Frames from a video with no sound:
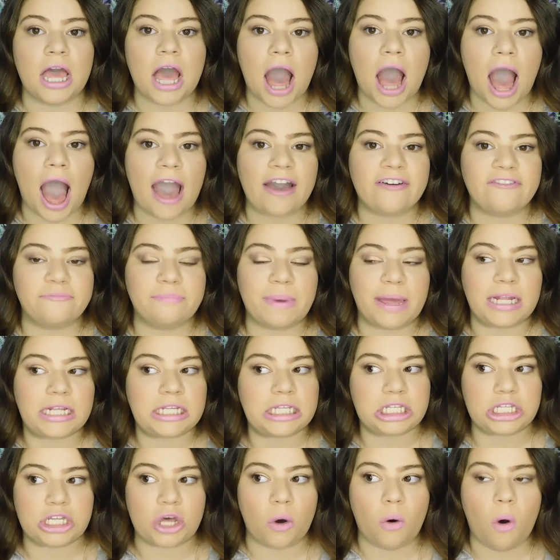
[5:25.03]
I've been
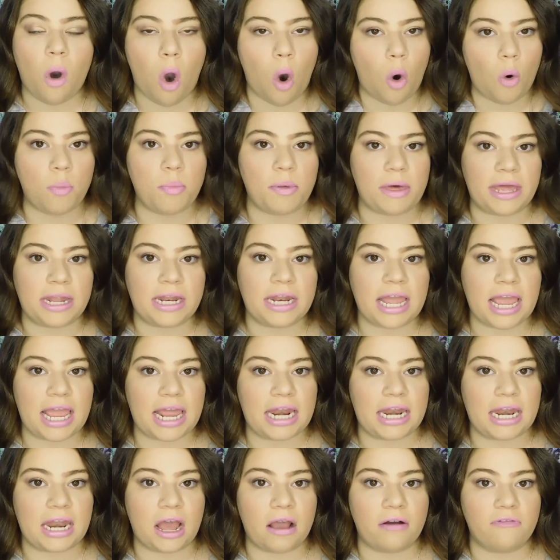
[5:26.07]
so open
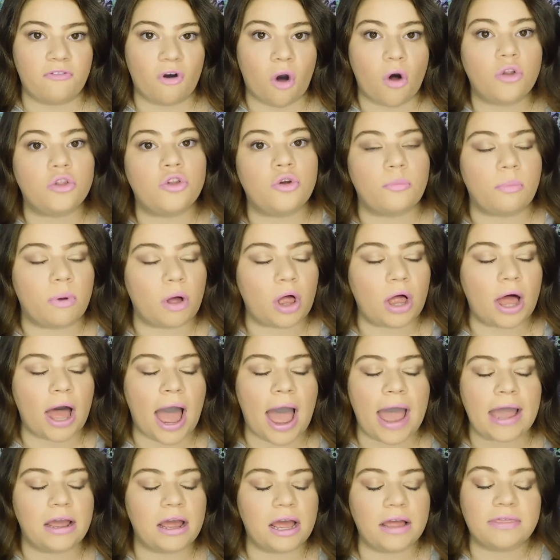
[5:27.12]
and vulnerable
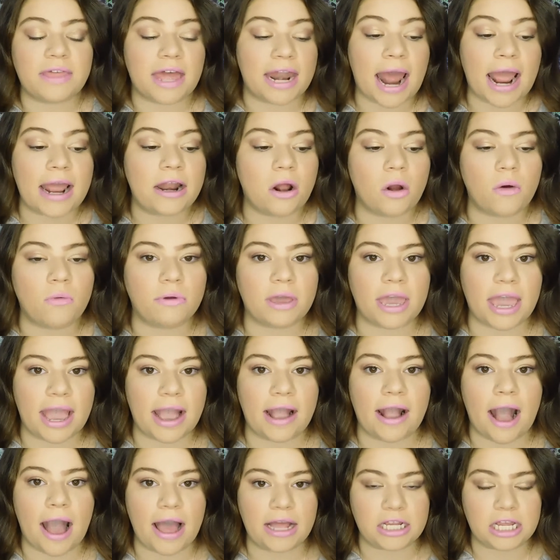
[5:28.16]
that I don't
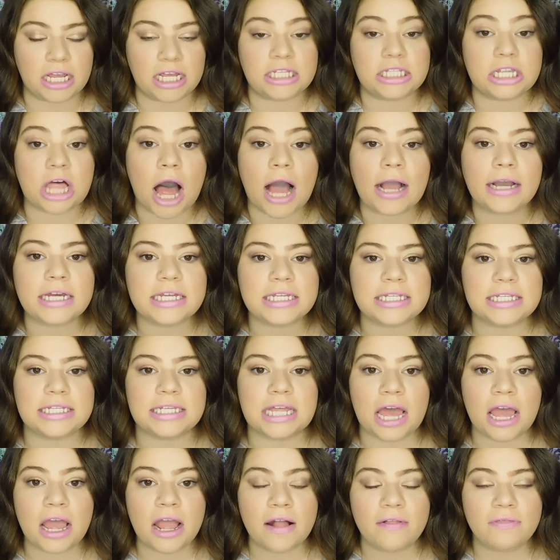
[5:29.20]
care. As long as
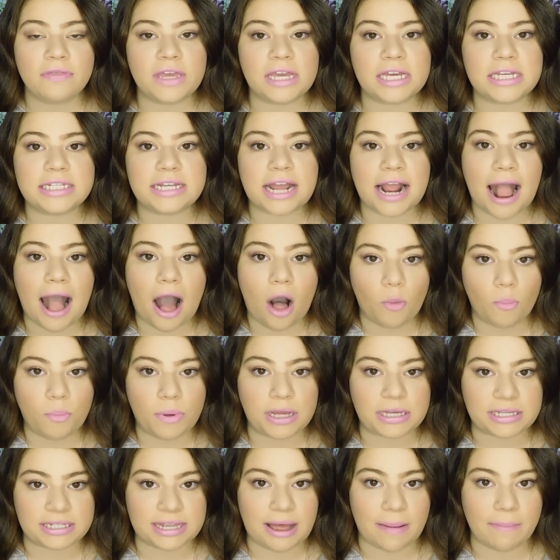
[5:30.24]
these are
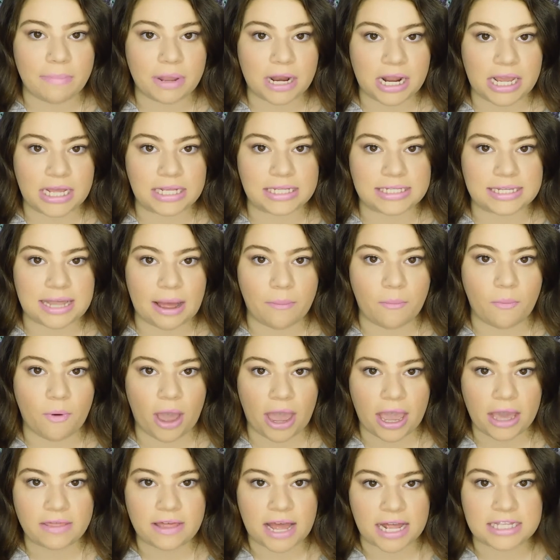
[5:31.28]
helping somebody in some
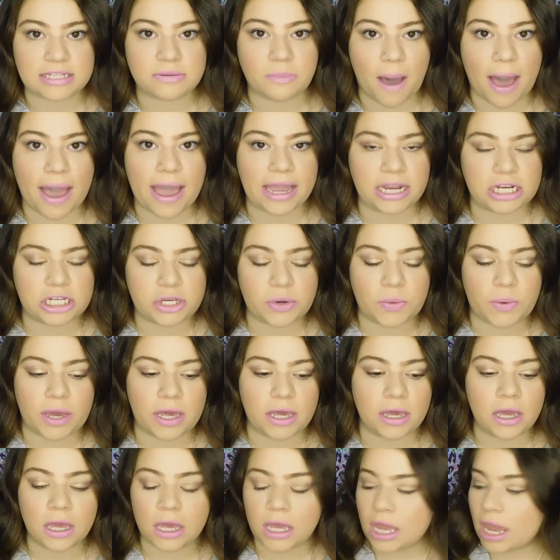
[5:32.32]
way, that's why I do it.
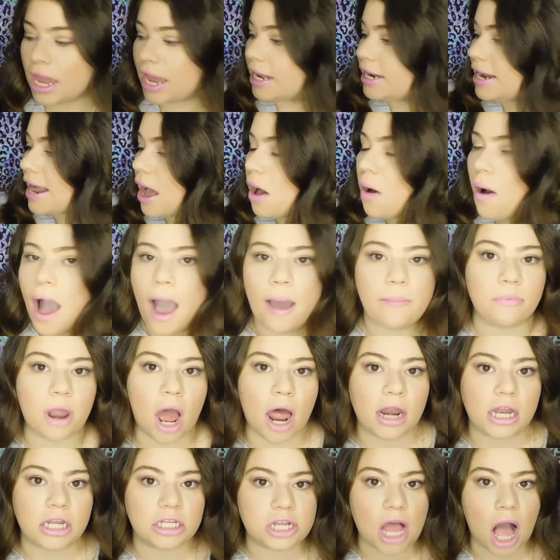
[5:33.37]
And now, I'm
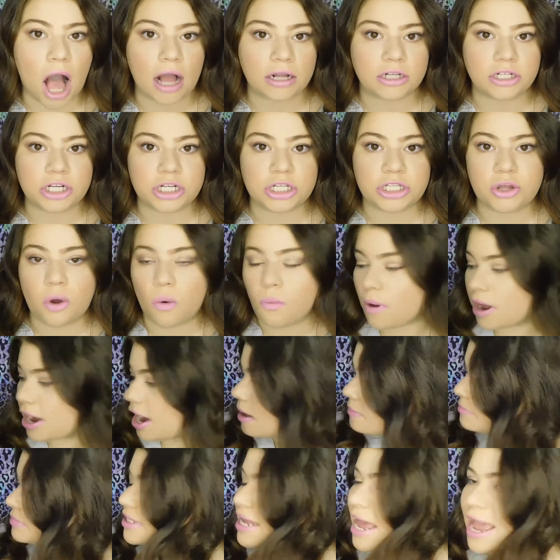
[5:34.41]
not a doctor, so what
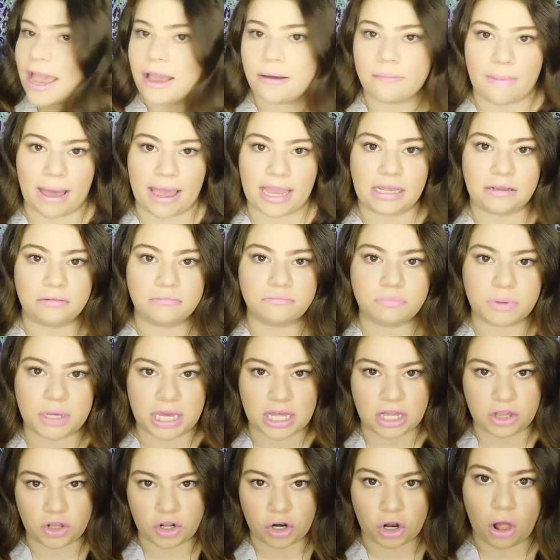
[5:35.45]
I'm saying might be
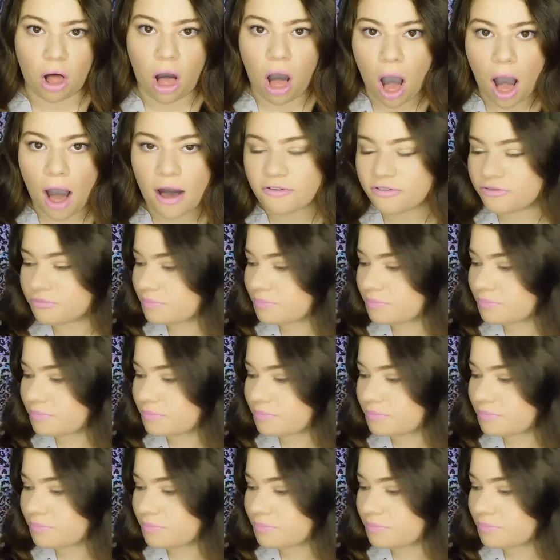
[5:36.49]
a little off,